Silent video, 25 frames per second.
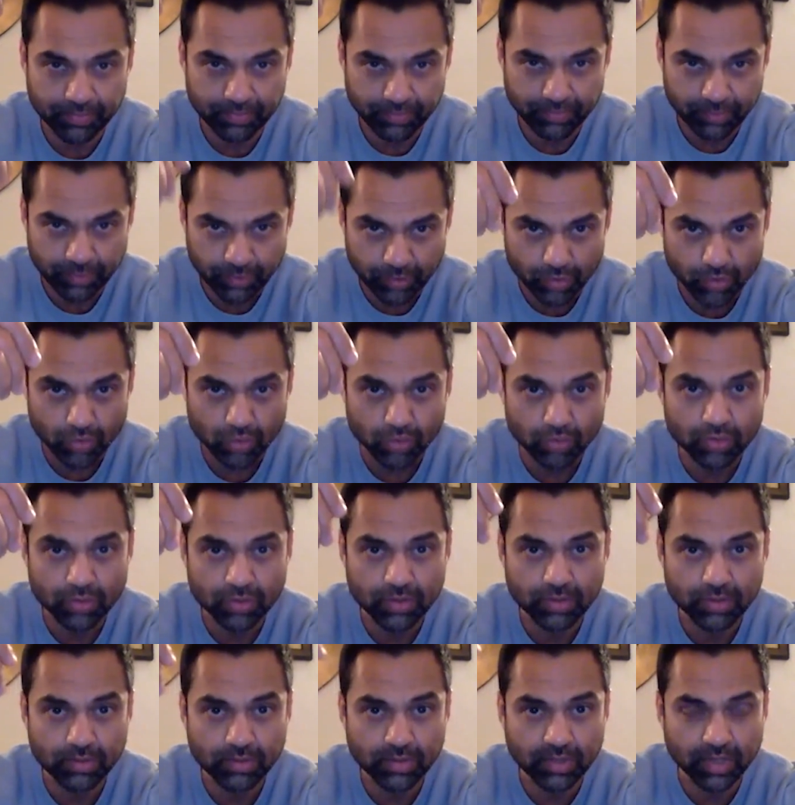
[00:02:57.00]
you,
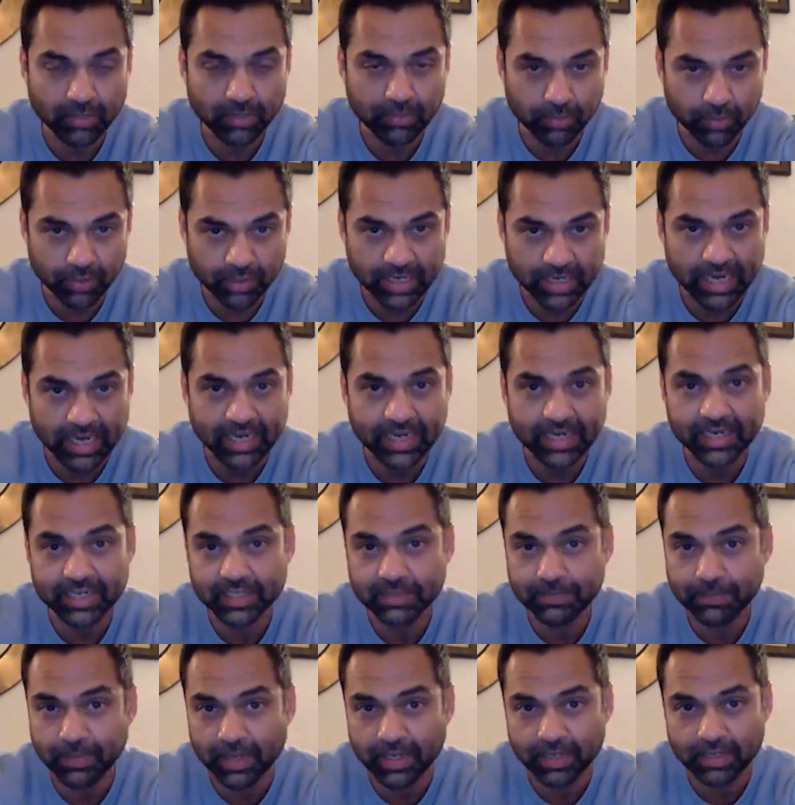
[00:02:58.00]
the
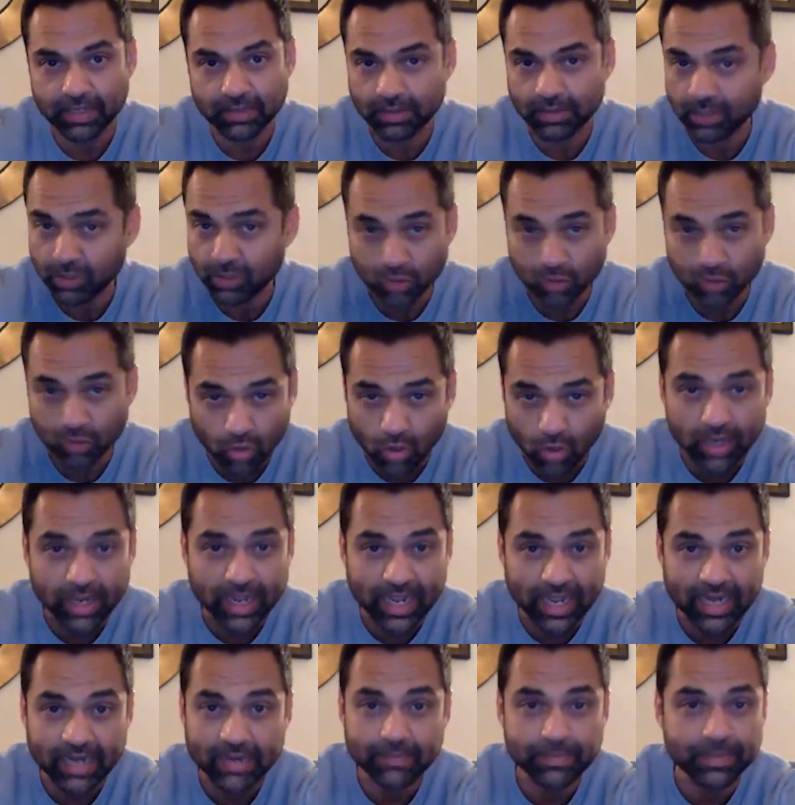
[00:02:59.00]
protagonist, but the so-called
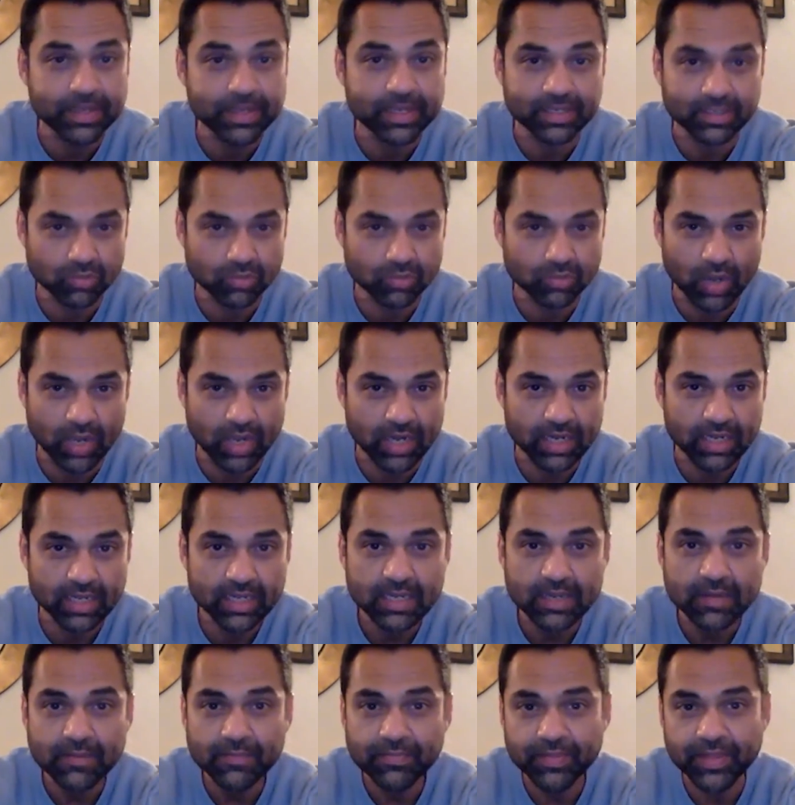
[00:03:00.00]
enemy as well.
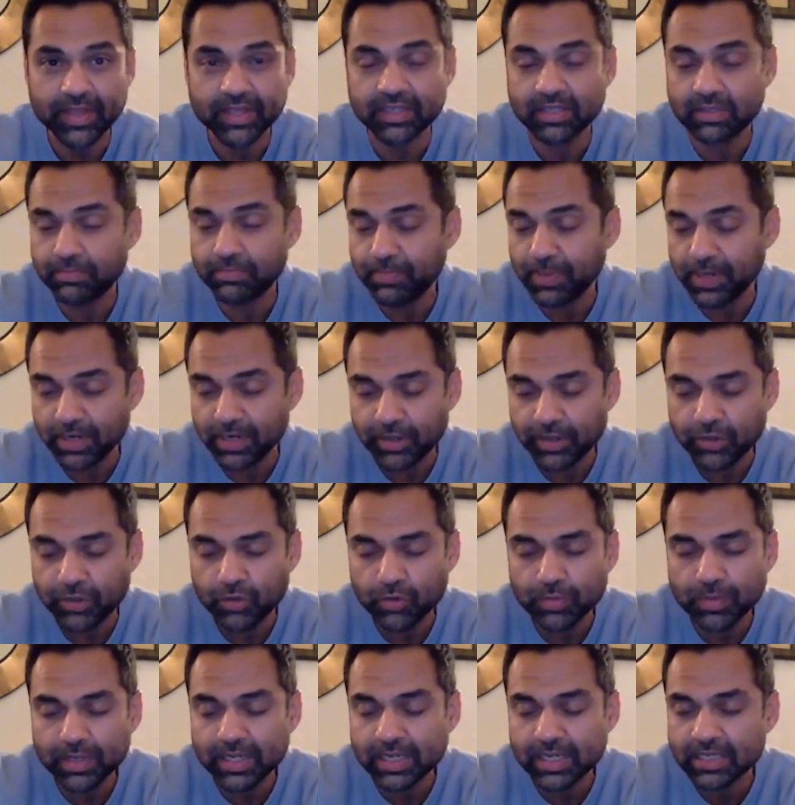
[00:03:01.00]
There's been a
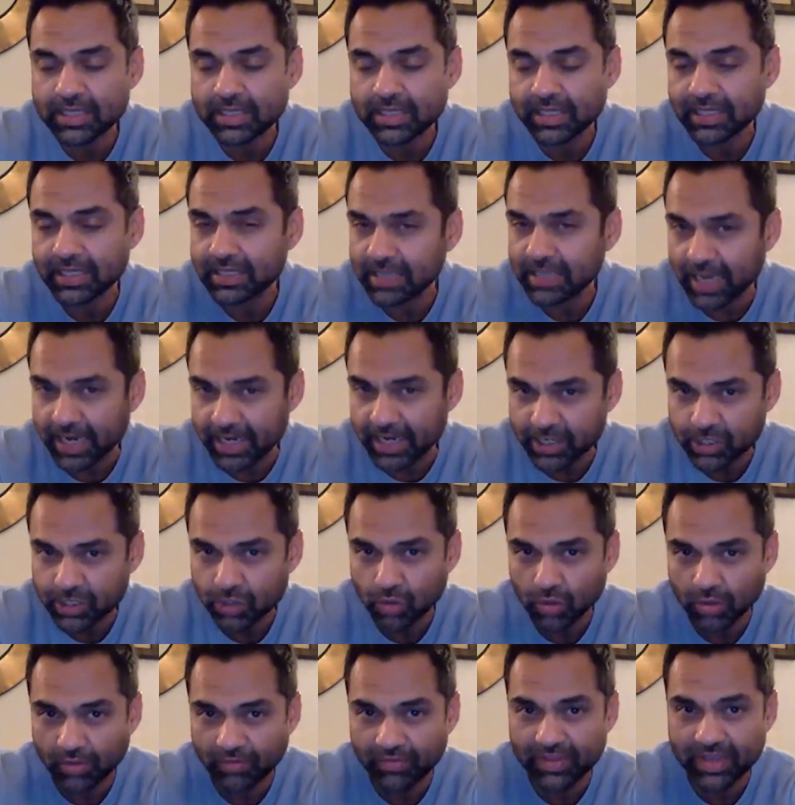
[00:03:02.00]
humanistic side
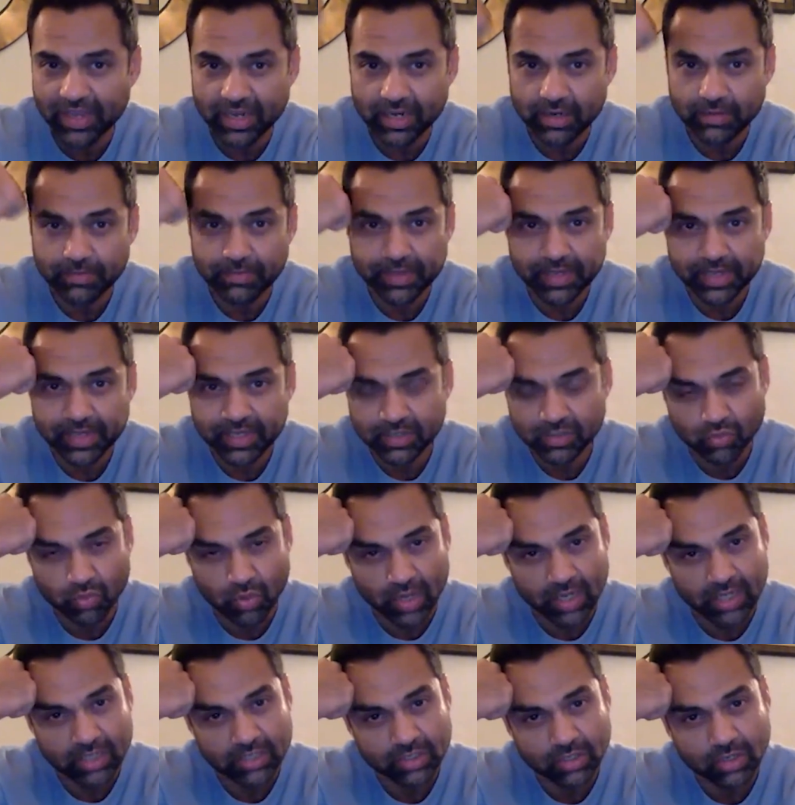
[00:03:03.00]
shown of the enemy as
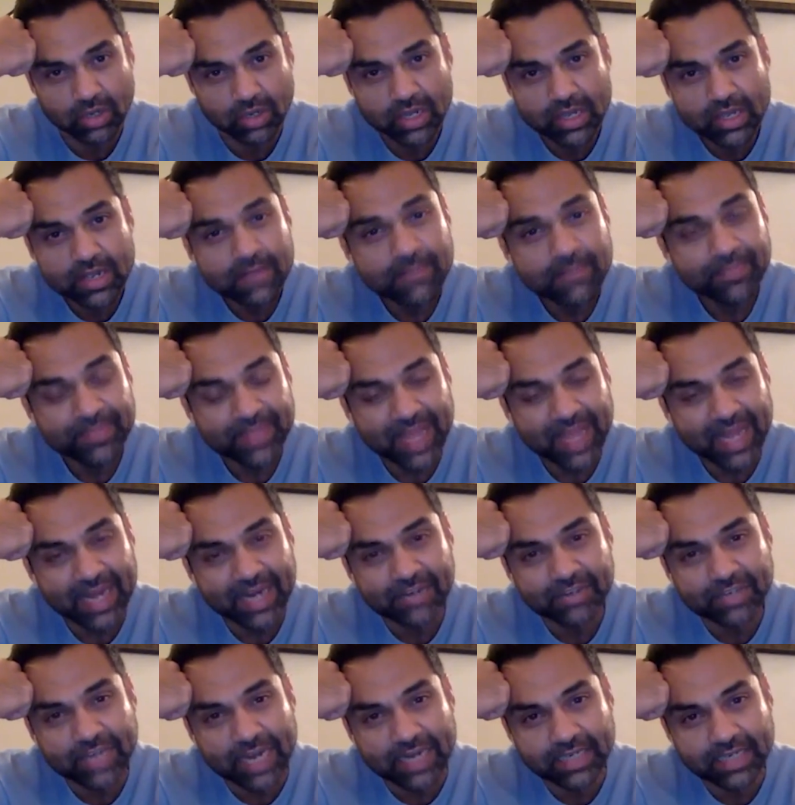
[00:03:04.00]
well. So that
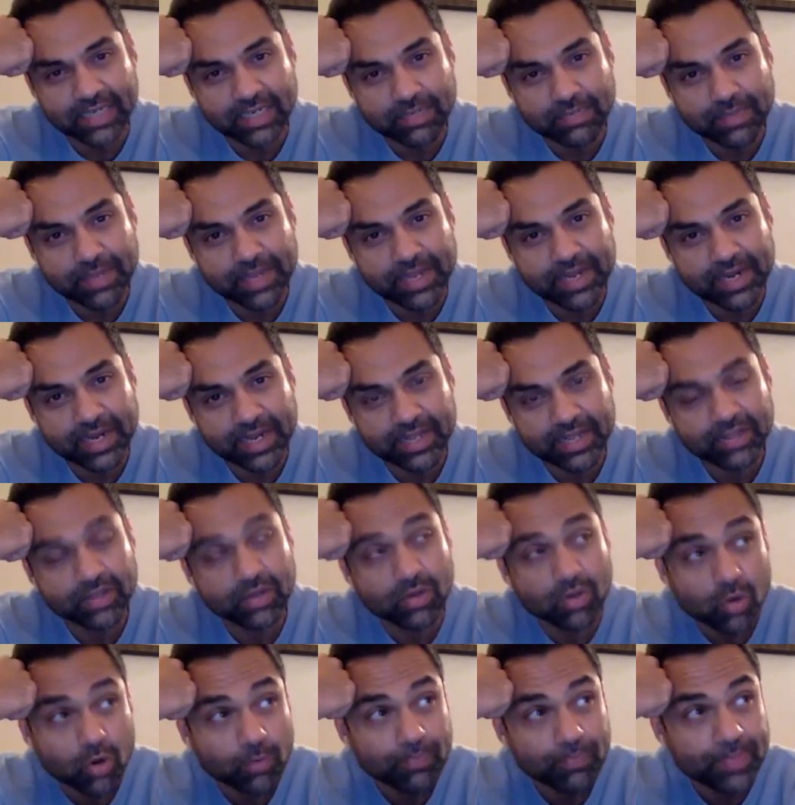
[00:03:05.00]
attracted me in the
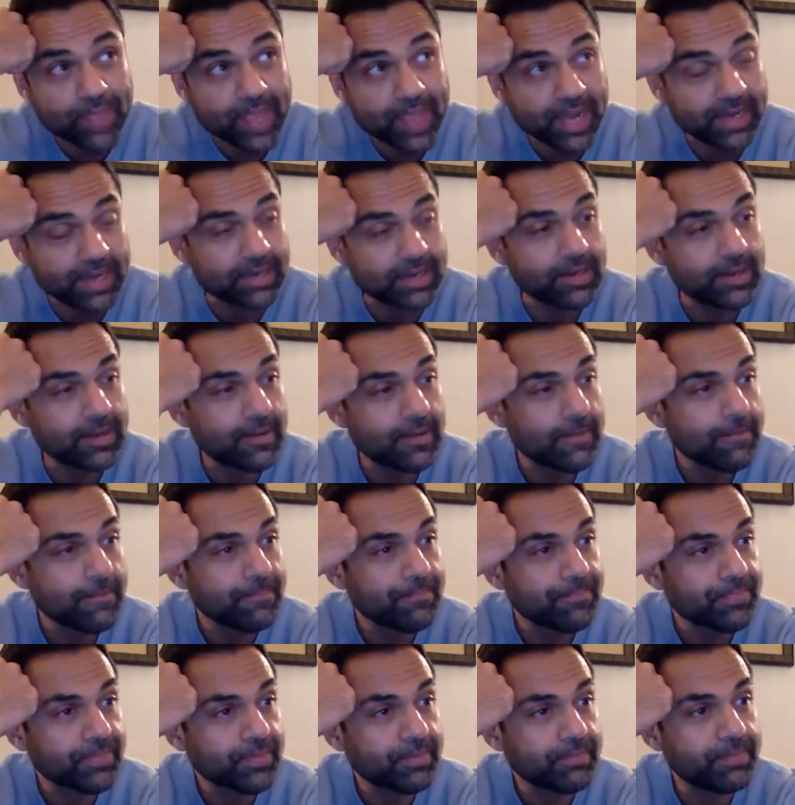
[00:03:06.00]
hope that
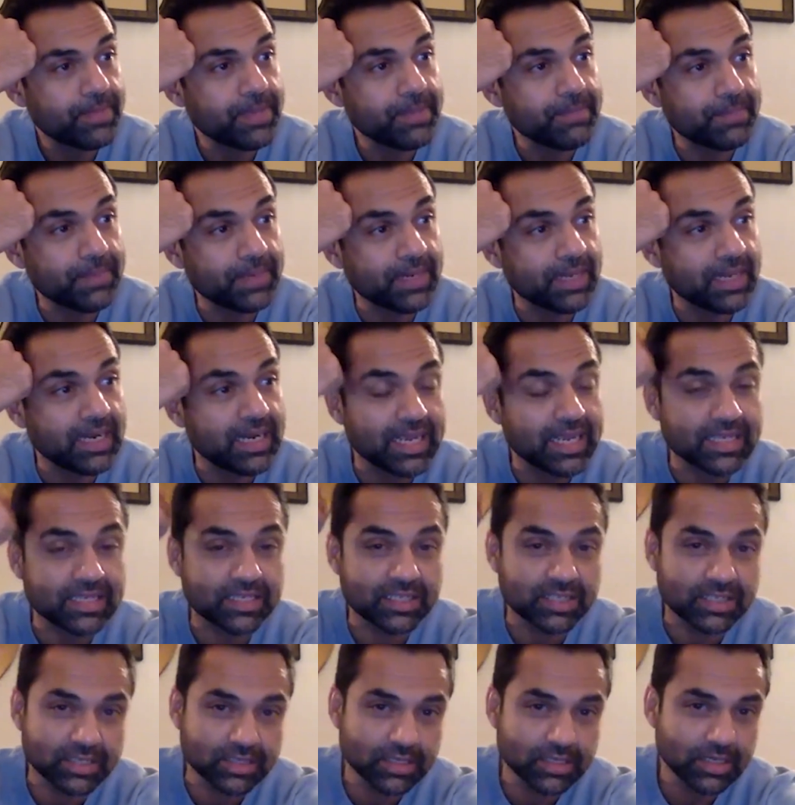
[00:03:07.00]
people are
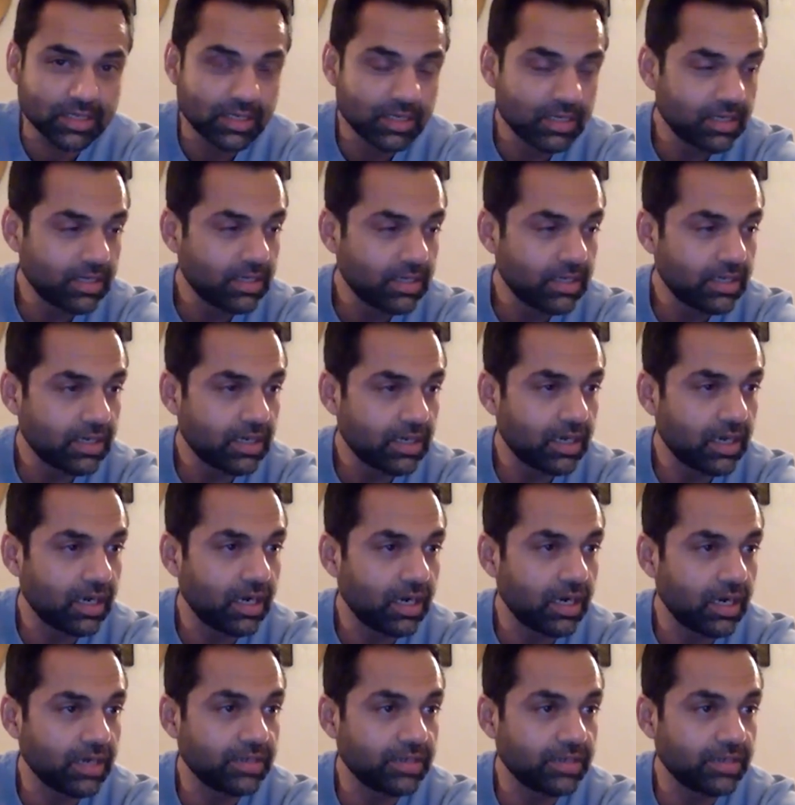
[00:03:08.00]
less,
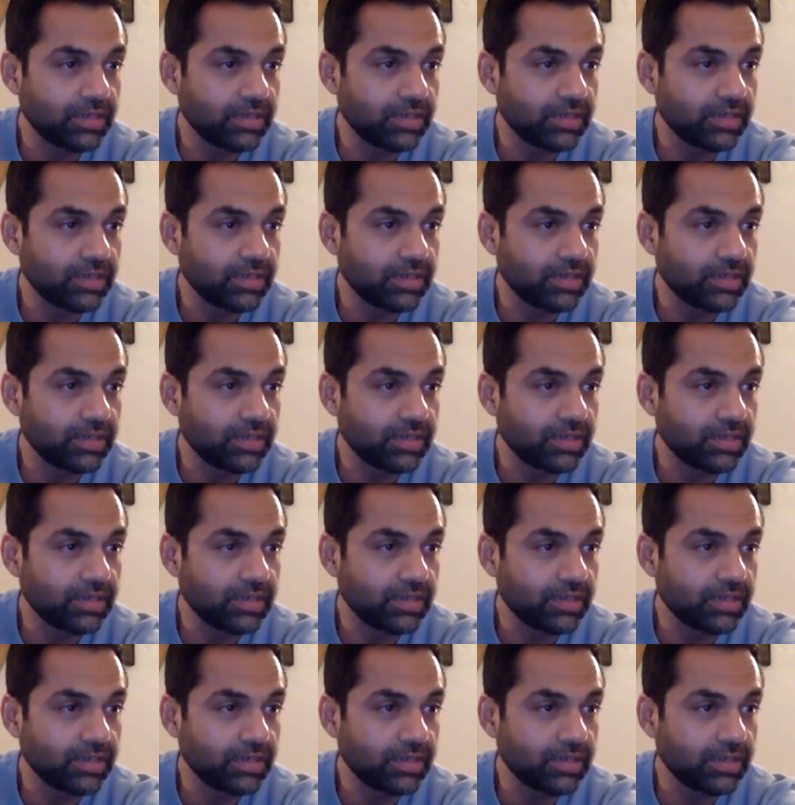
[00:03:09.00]
passionate